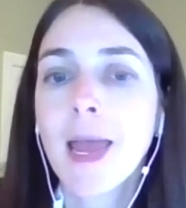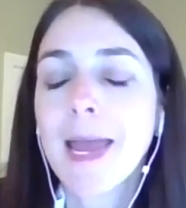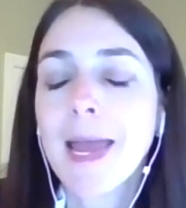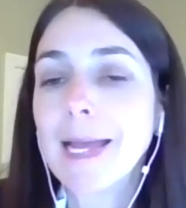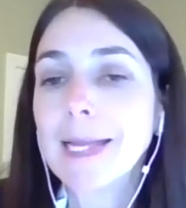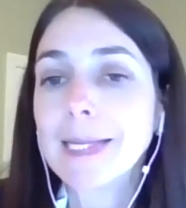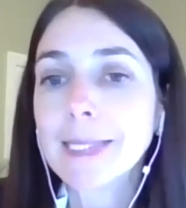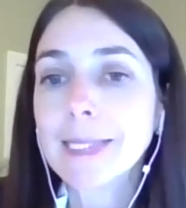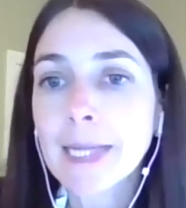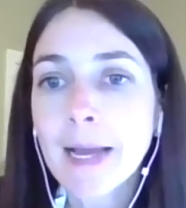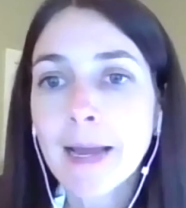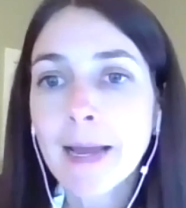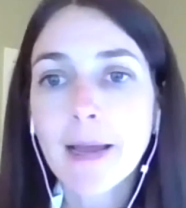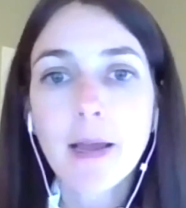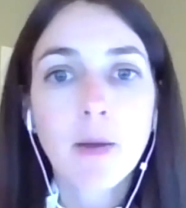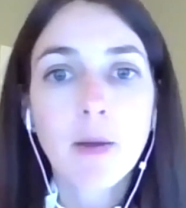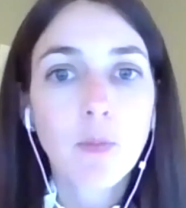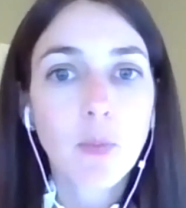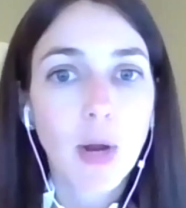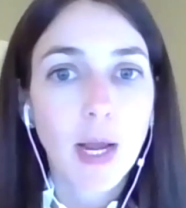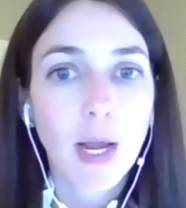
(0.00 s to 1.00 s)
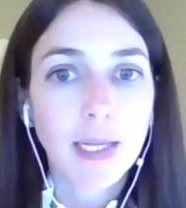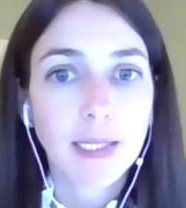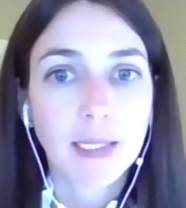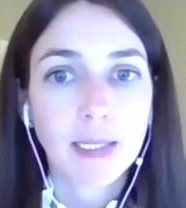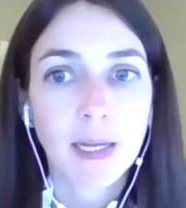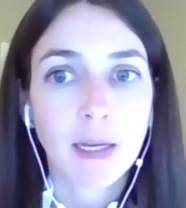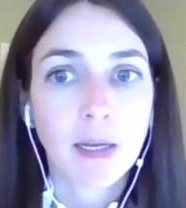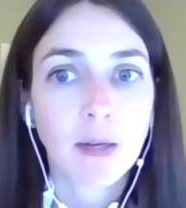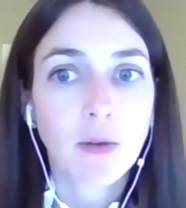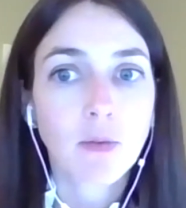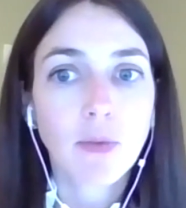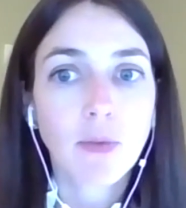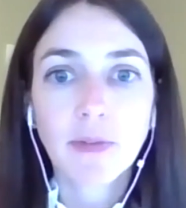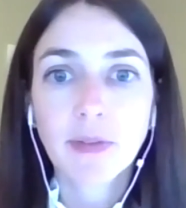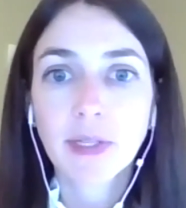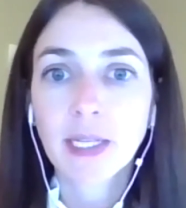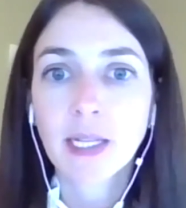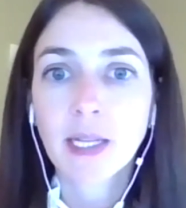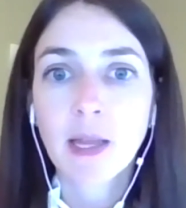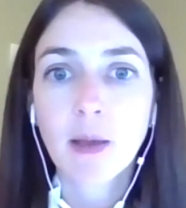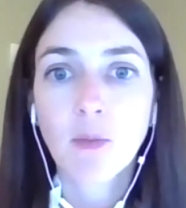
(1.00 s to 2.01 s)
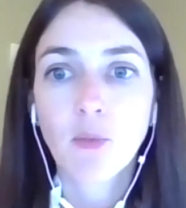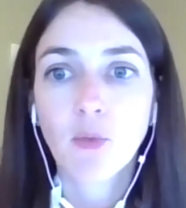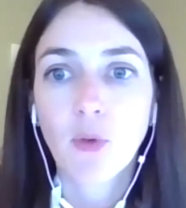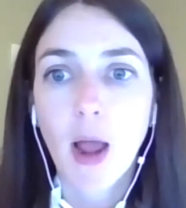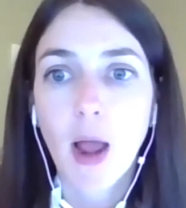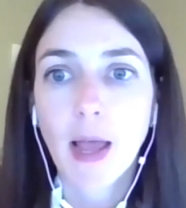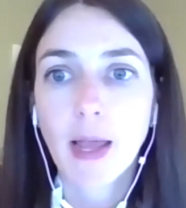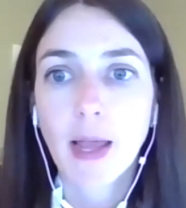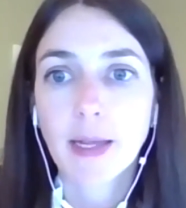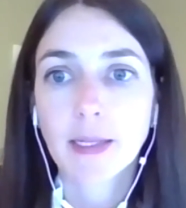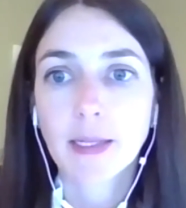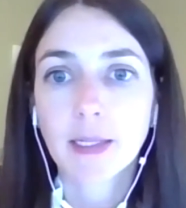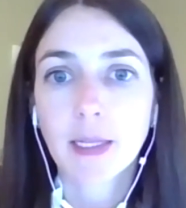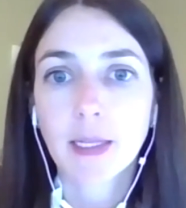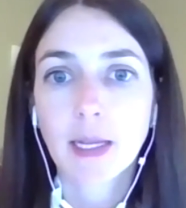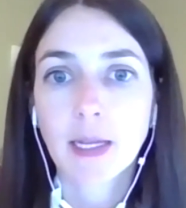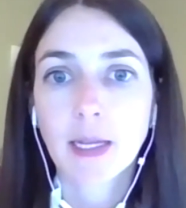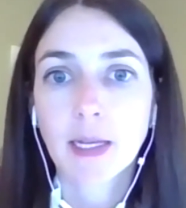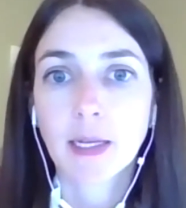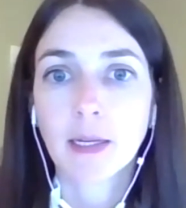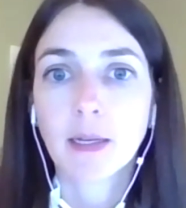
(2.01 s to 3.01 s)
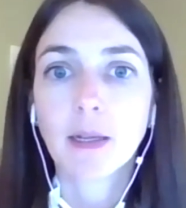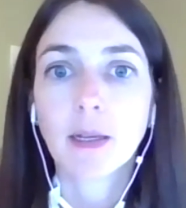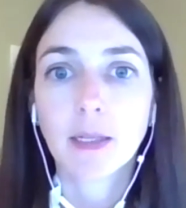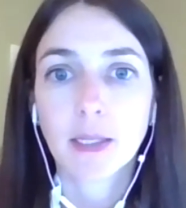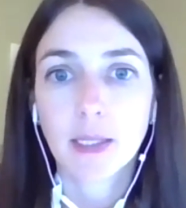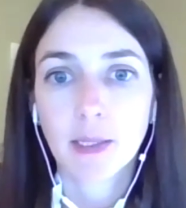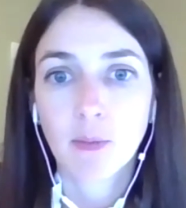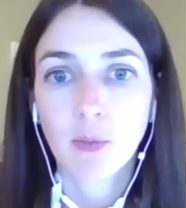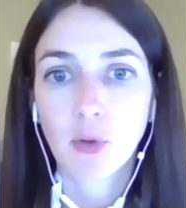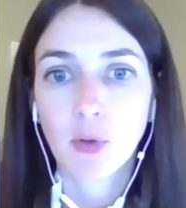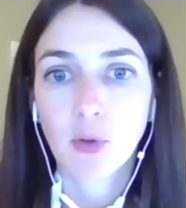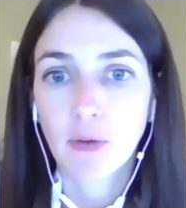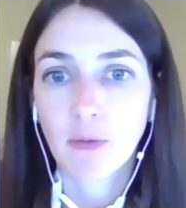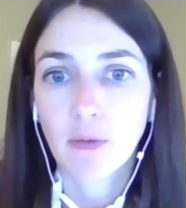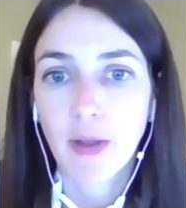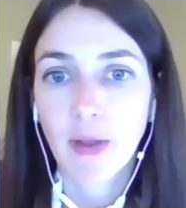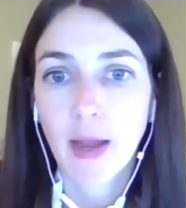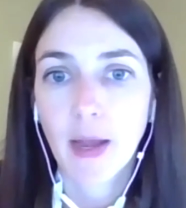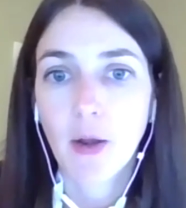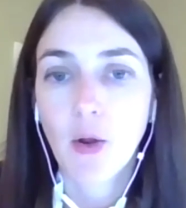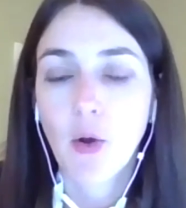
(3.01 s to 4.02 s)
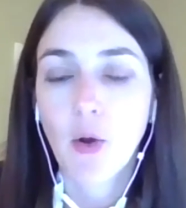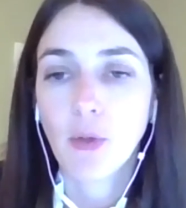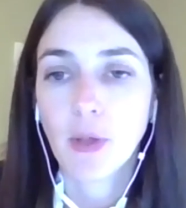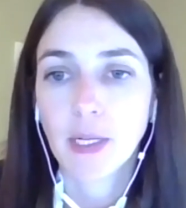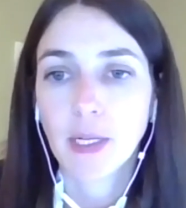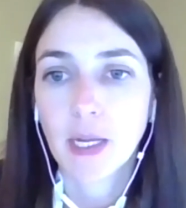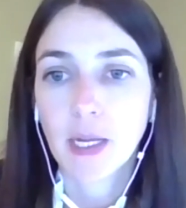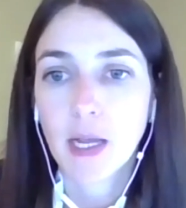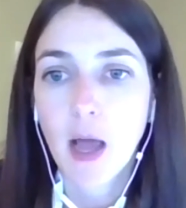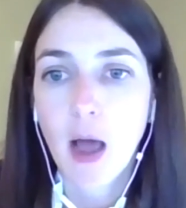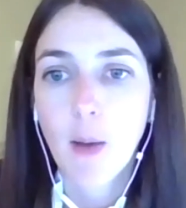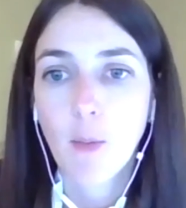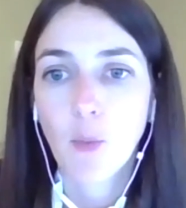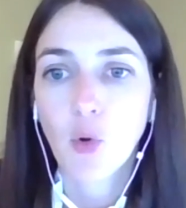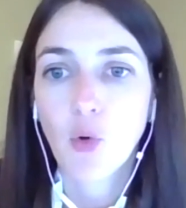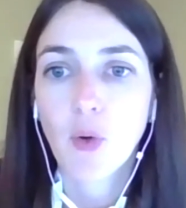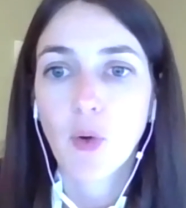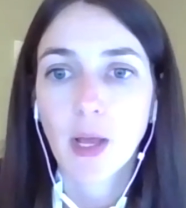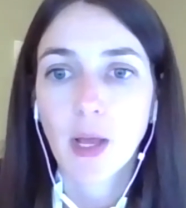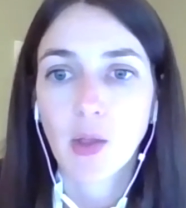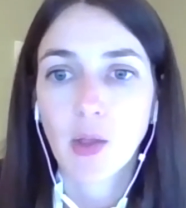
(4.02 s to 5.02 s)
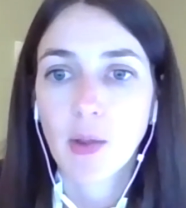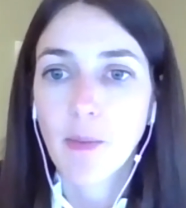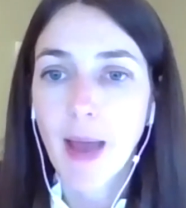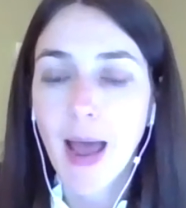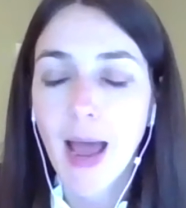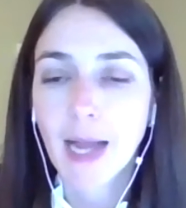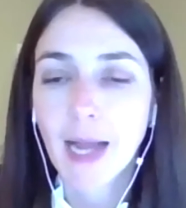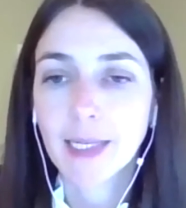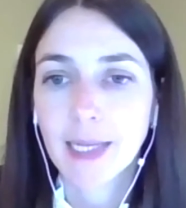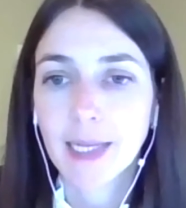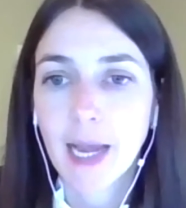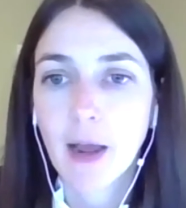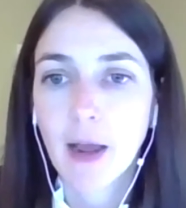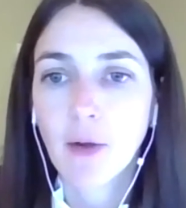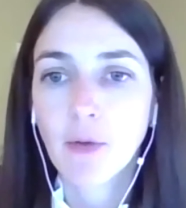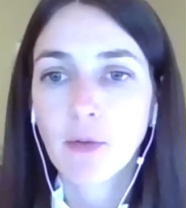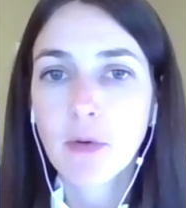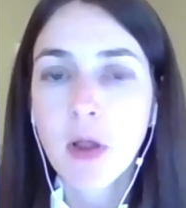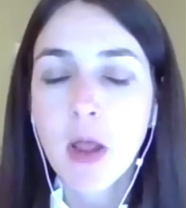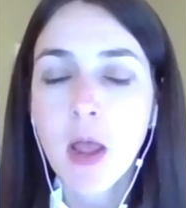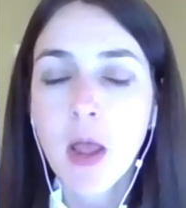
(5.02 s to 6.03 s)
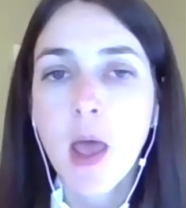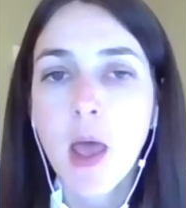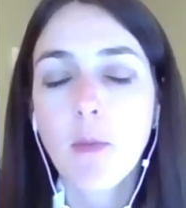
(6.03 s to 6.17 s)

It's not unprecedented. We've seen them rise in a similar vein, only to come quickly back down.